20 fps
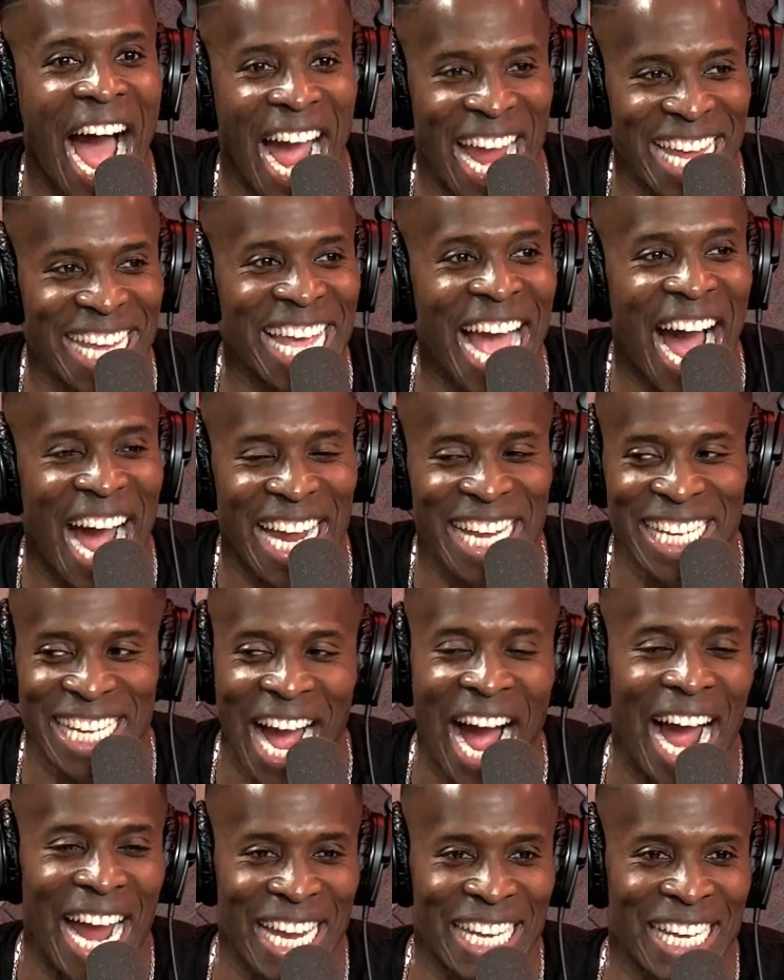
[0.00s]
ay ay
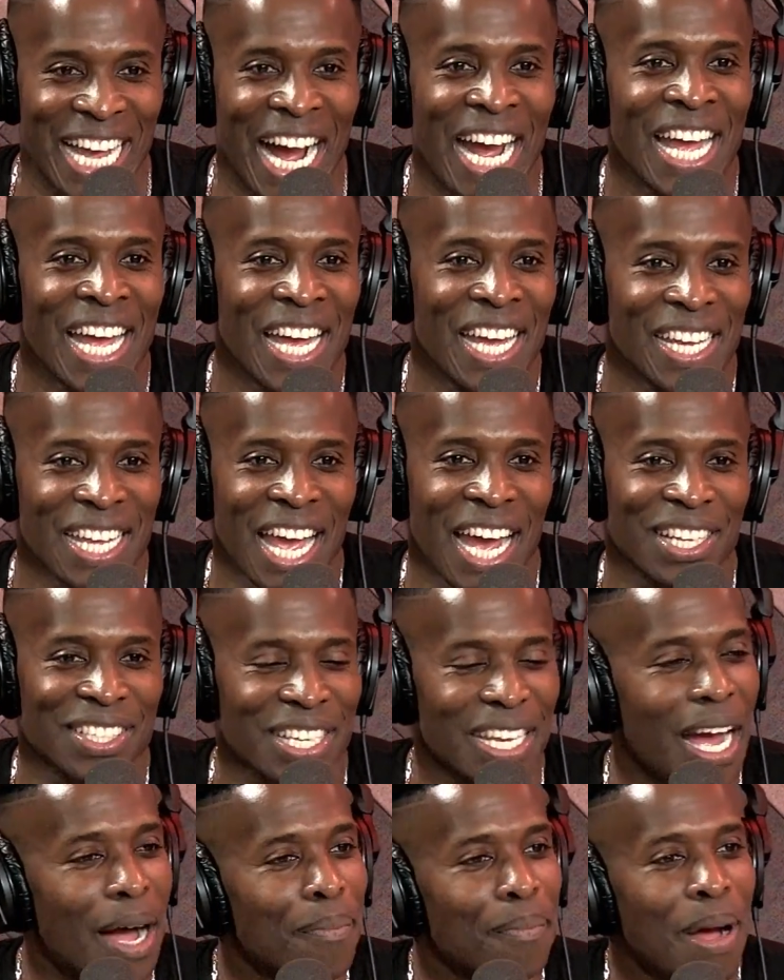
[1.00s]
ay. Yeah.
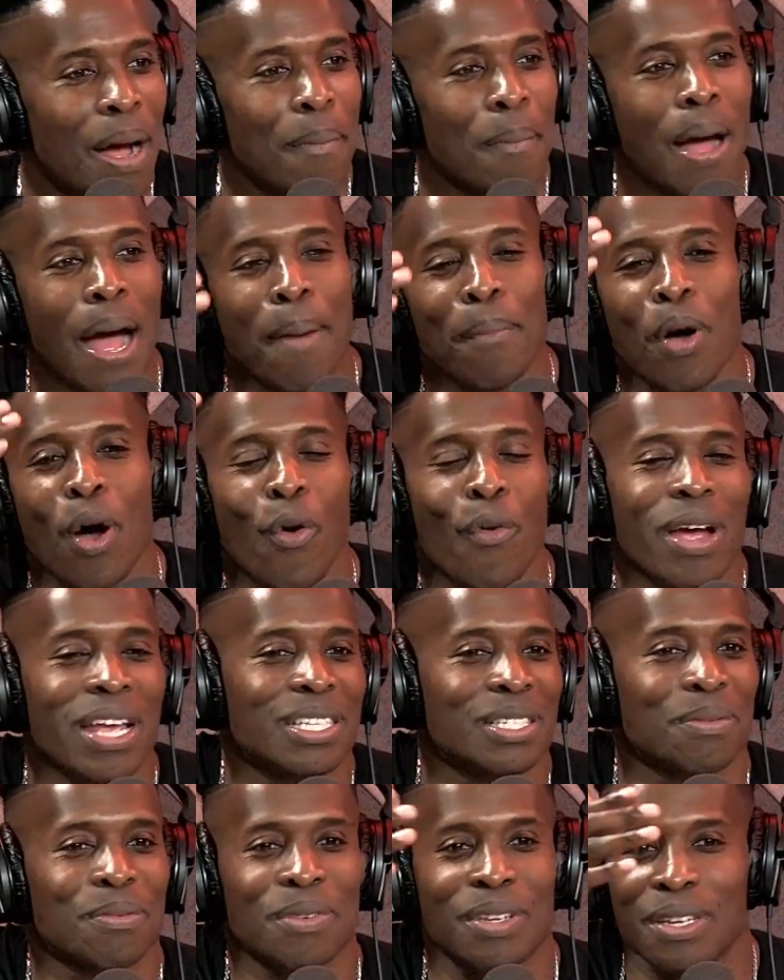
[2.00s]
See, I'm I'm I'm
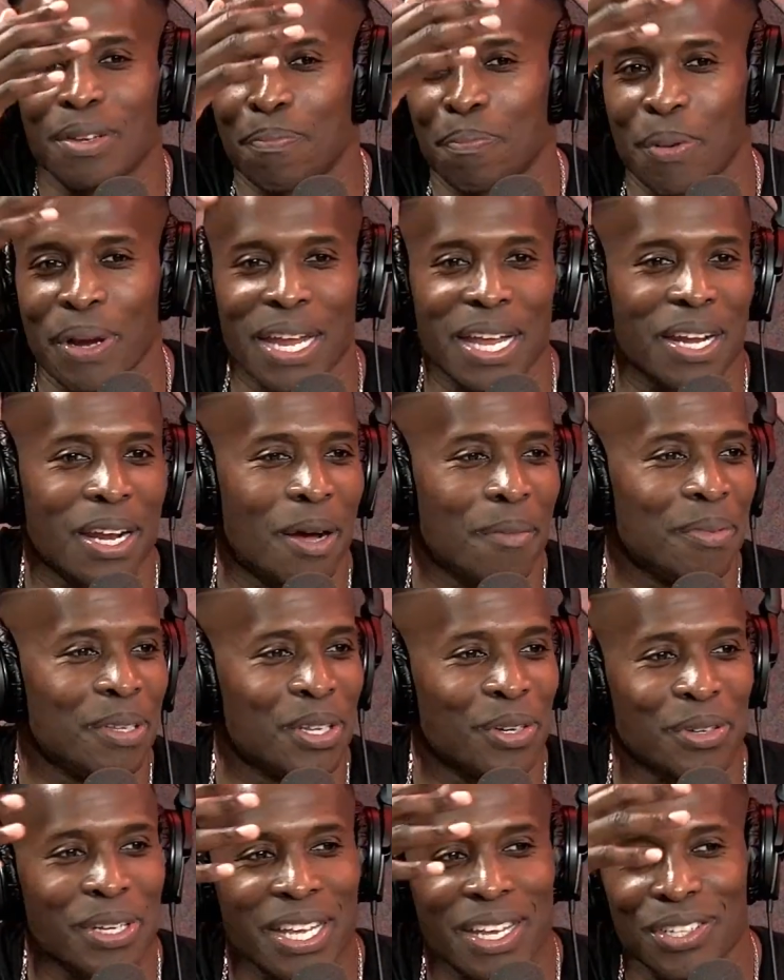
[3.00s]
always bringing up
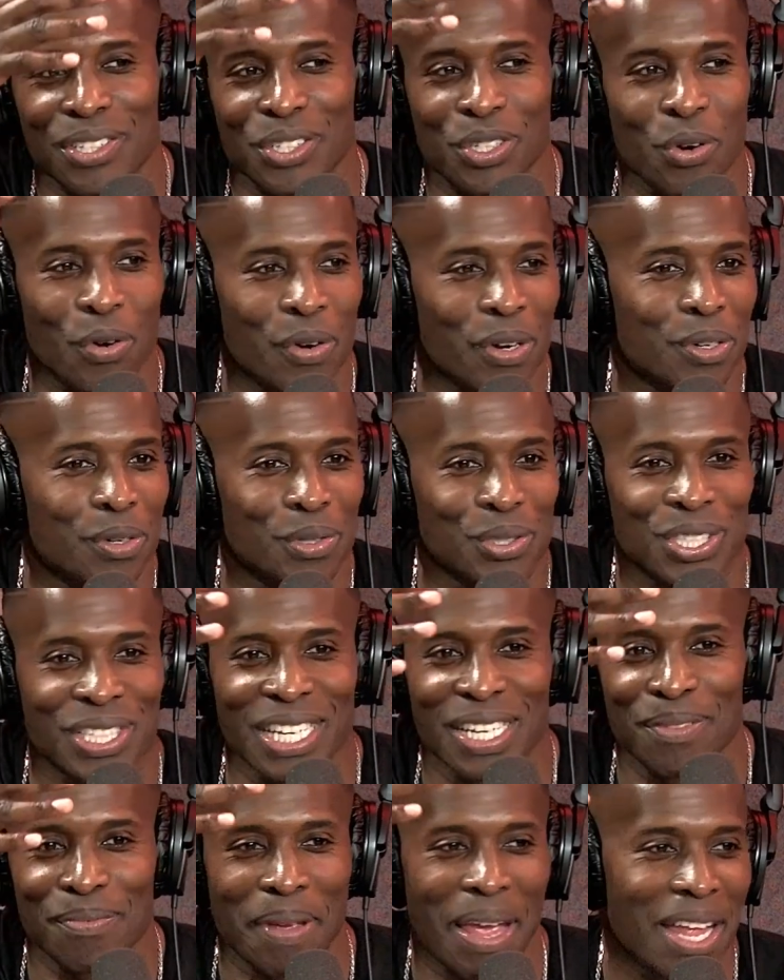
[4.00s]
little historical
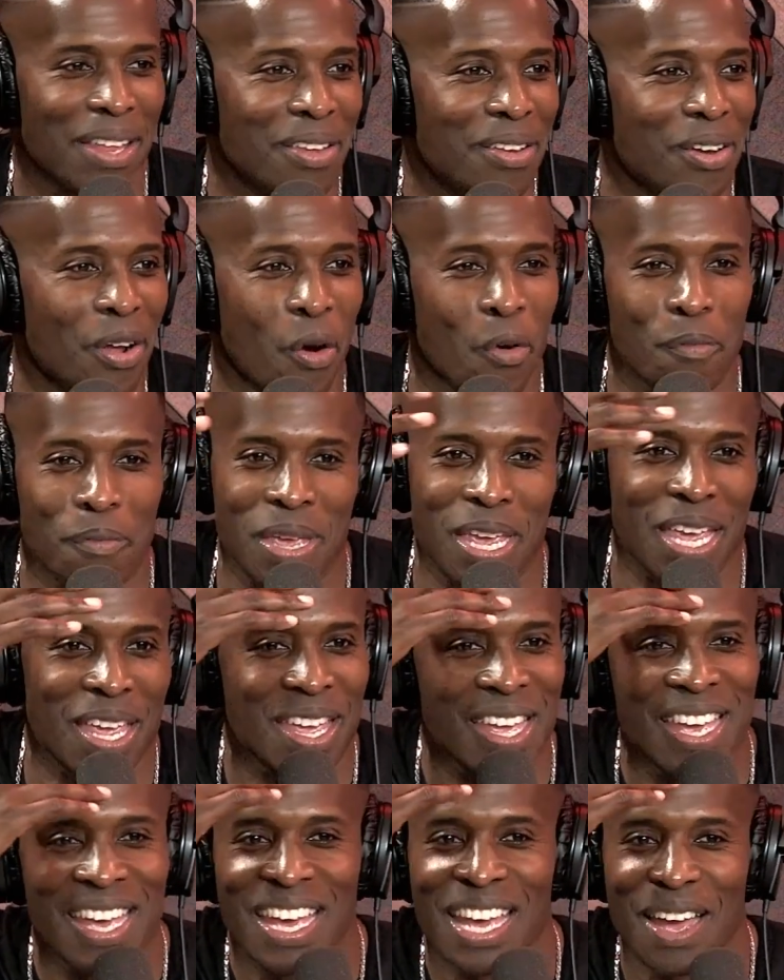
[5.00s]
shit, man. You know
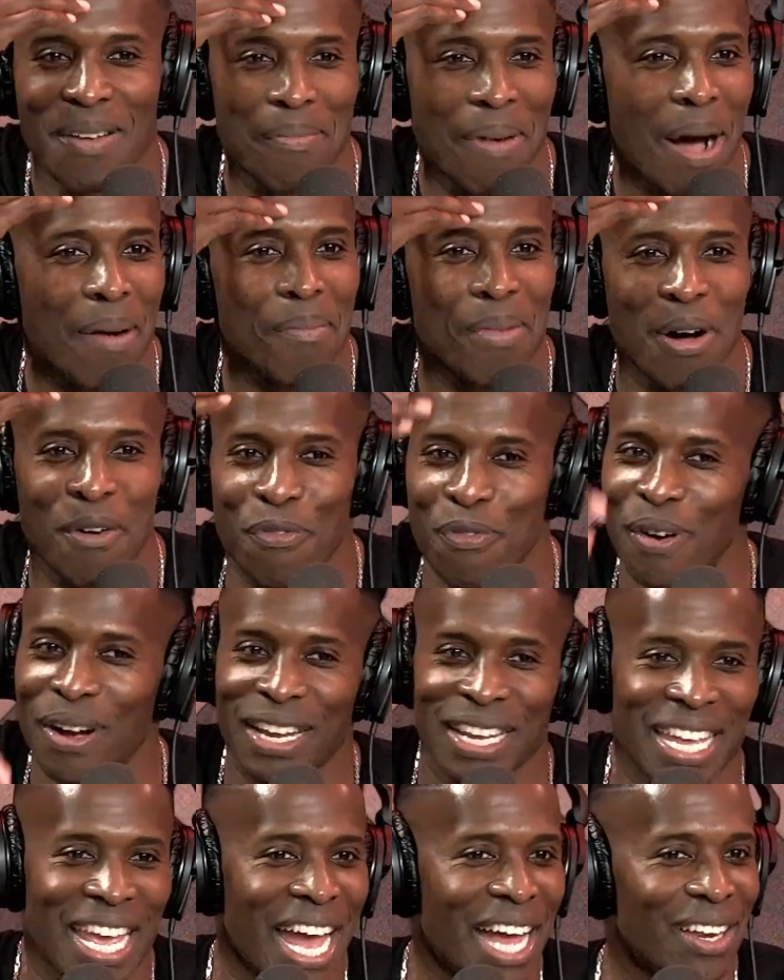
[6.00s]
me and my
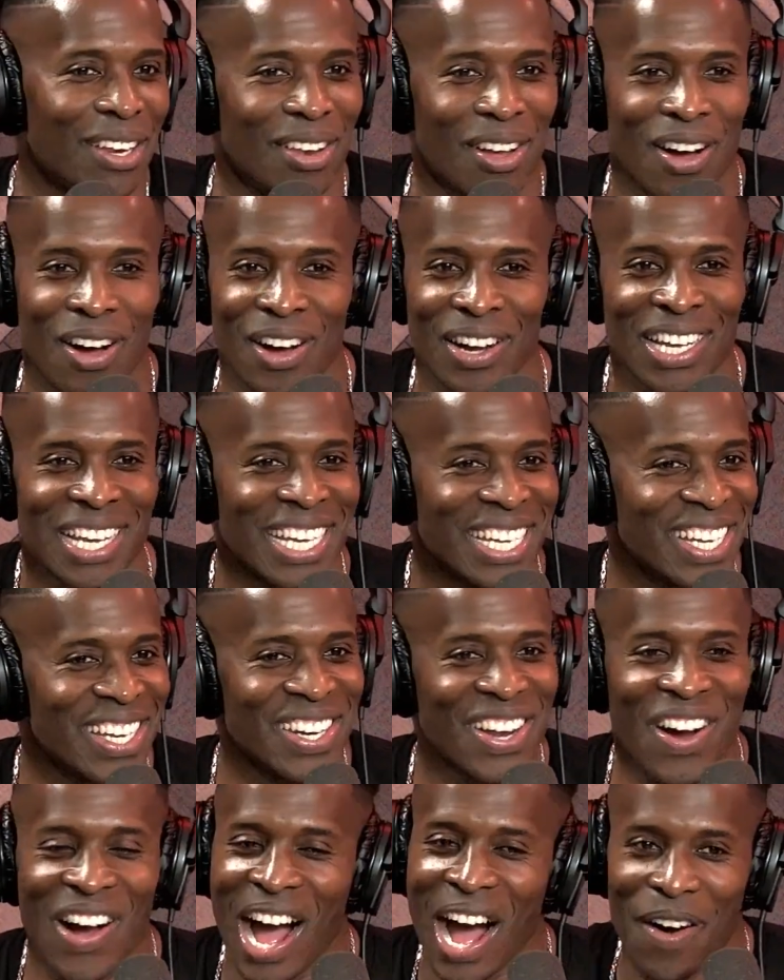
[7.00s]
motherfucking catalog. You
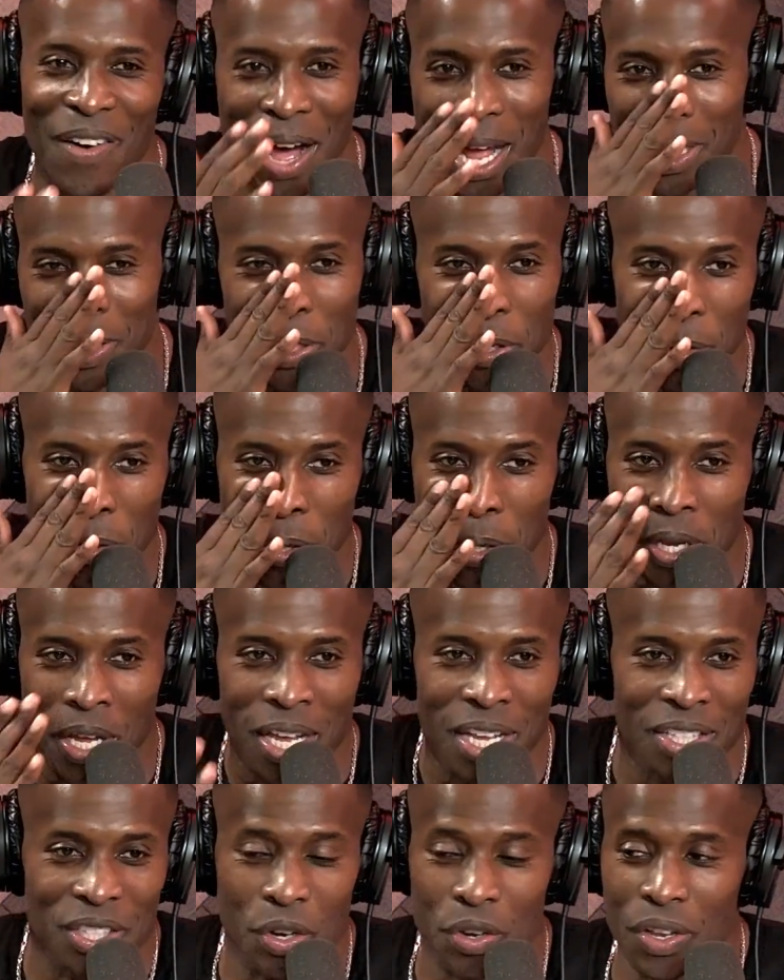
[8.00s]
know how I do.
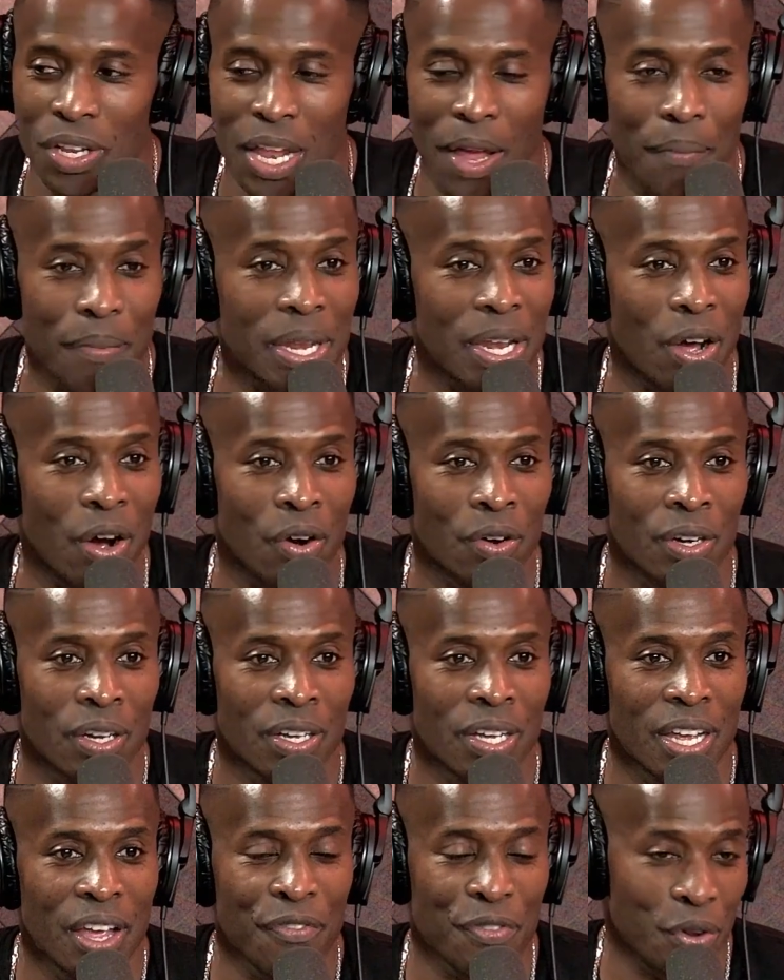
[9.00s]
So you let me know
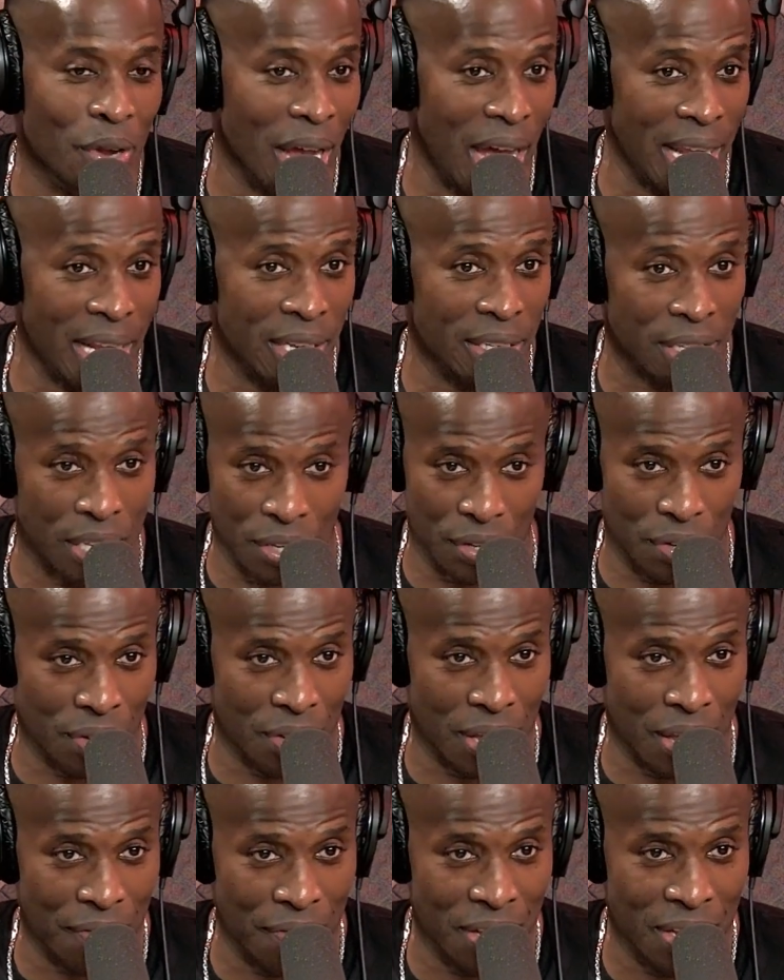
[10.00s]
if you got it. Did,
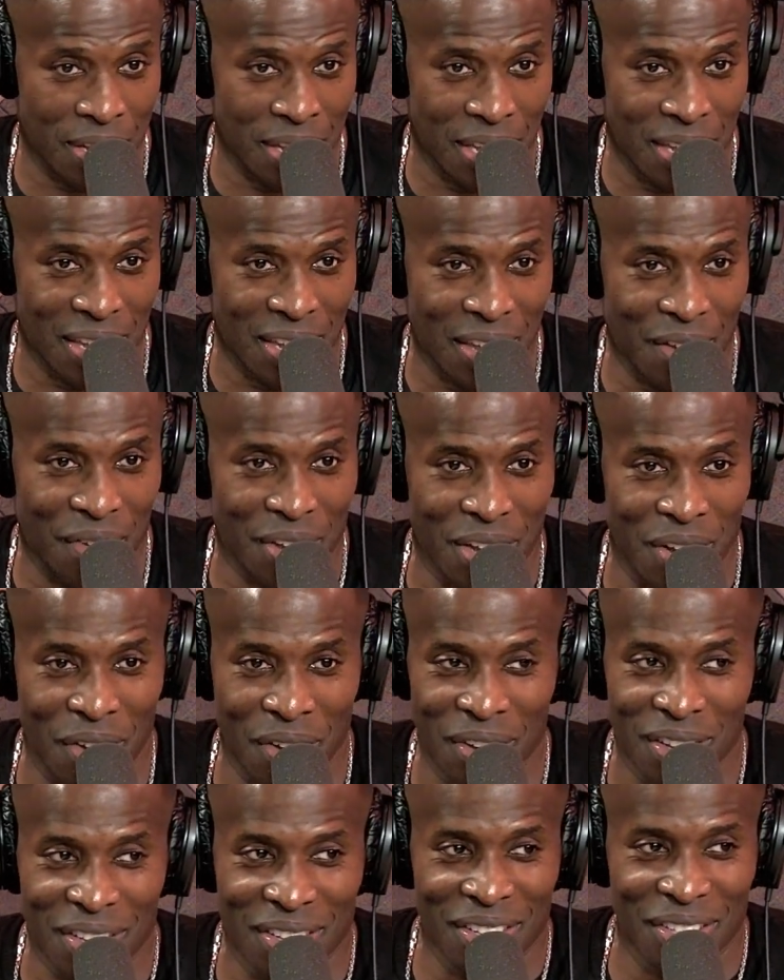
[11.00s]
yep. Here we
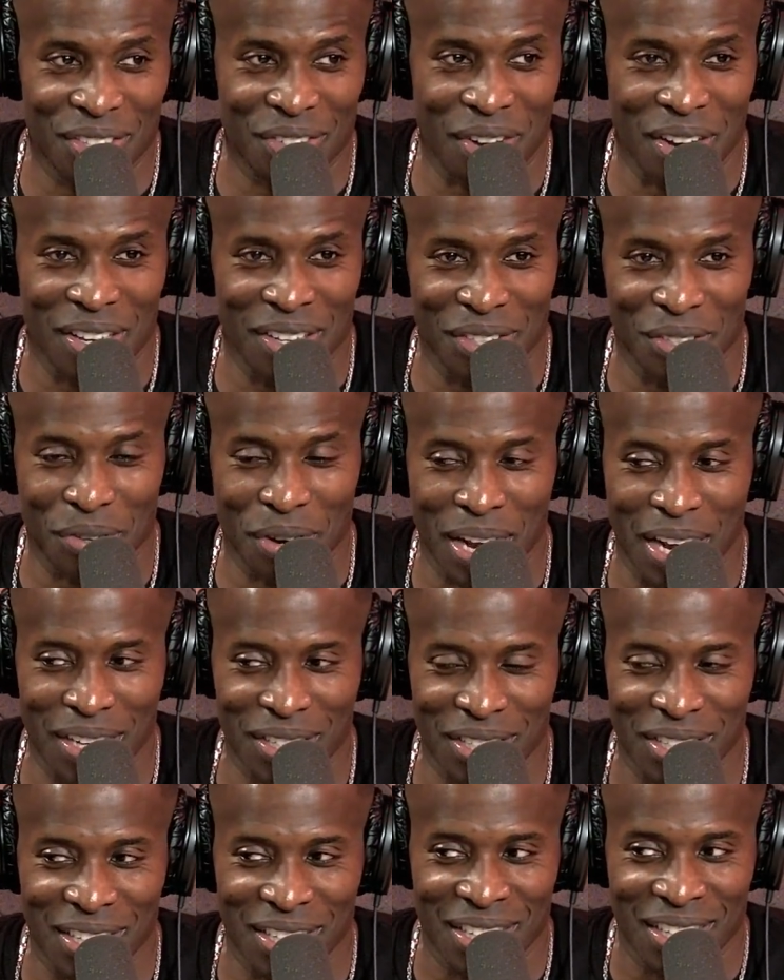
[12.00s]
go. Let's try, let's try that
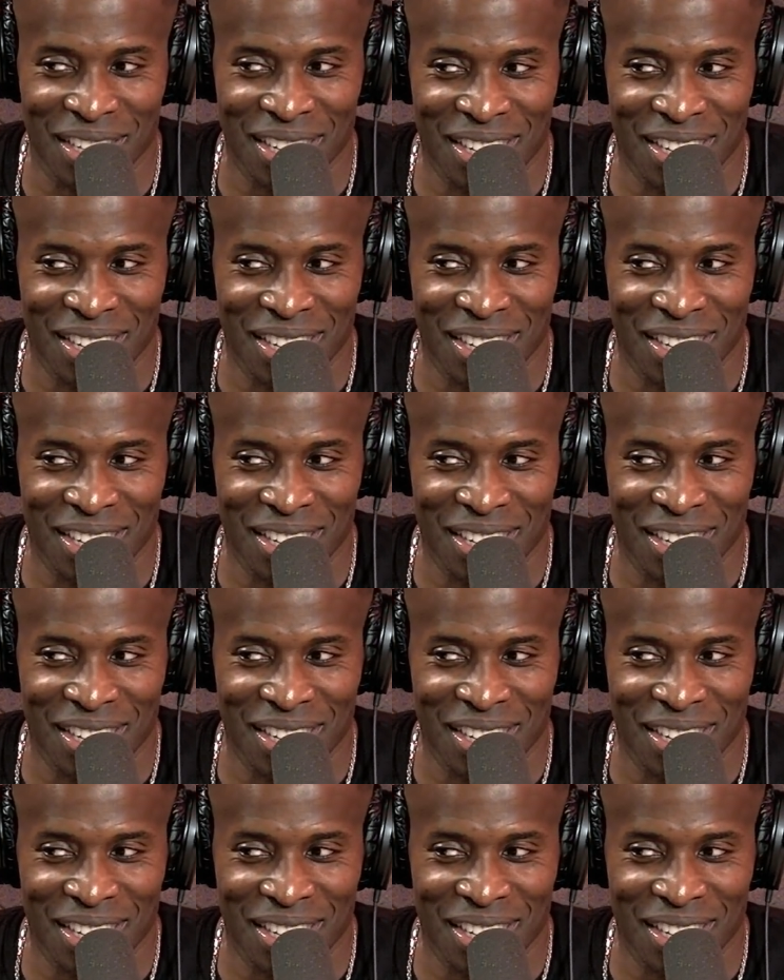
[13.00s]
shit.